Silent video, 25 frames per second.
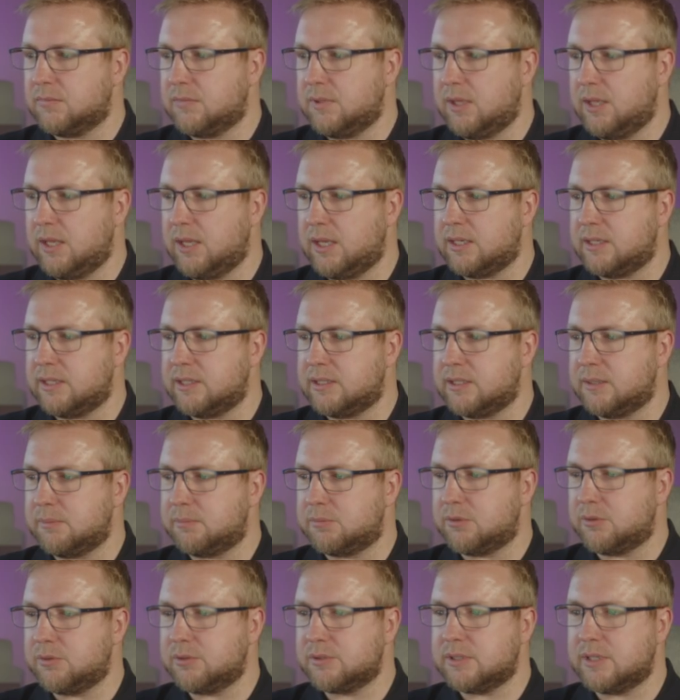A D T
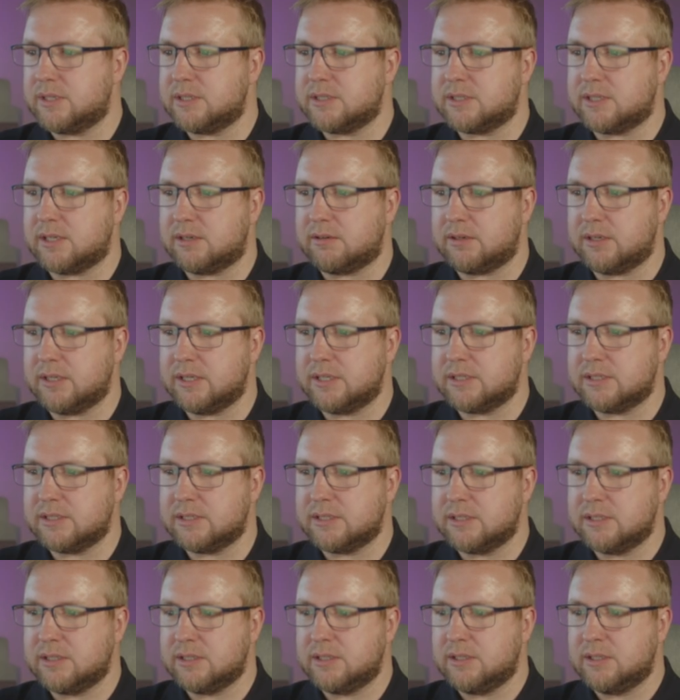process, there it is.
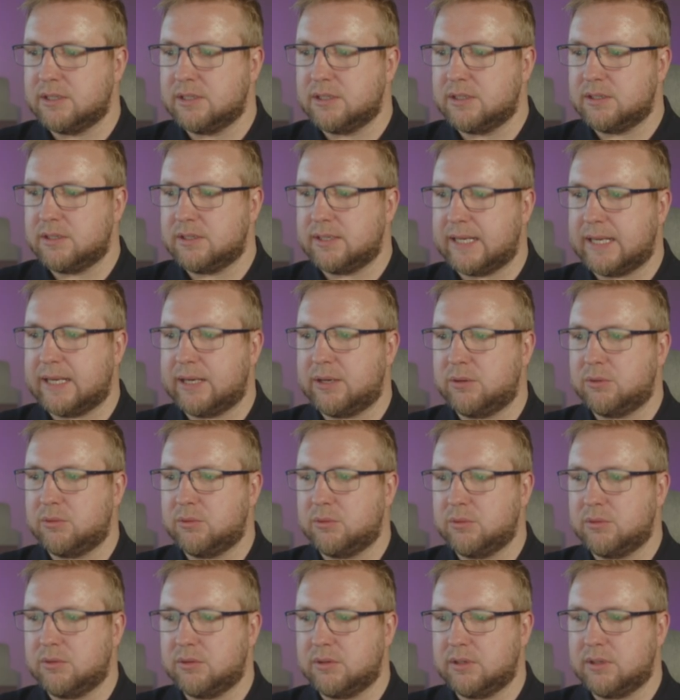Now,
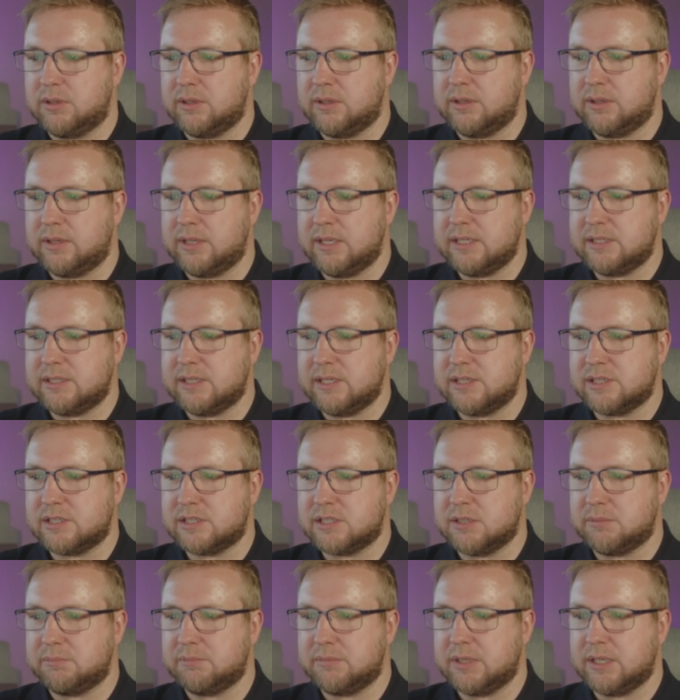this is
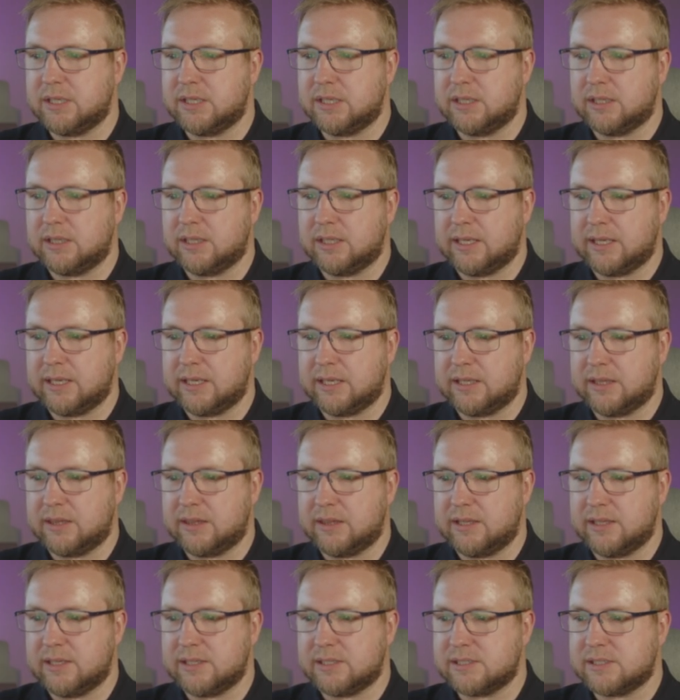something like
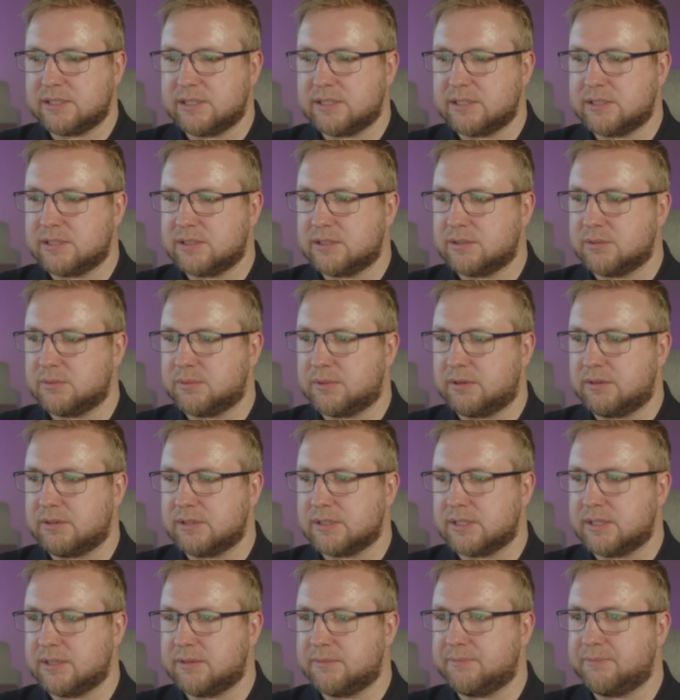this. Where is
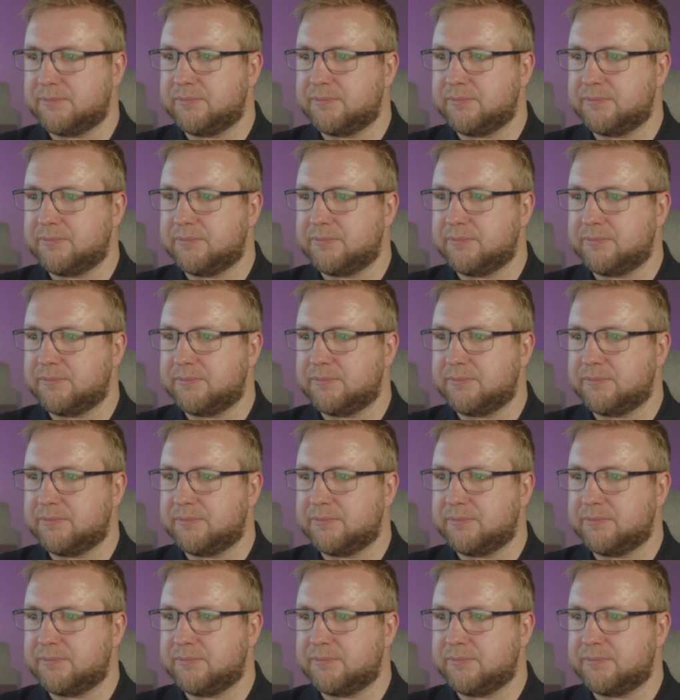it?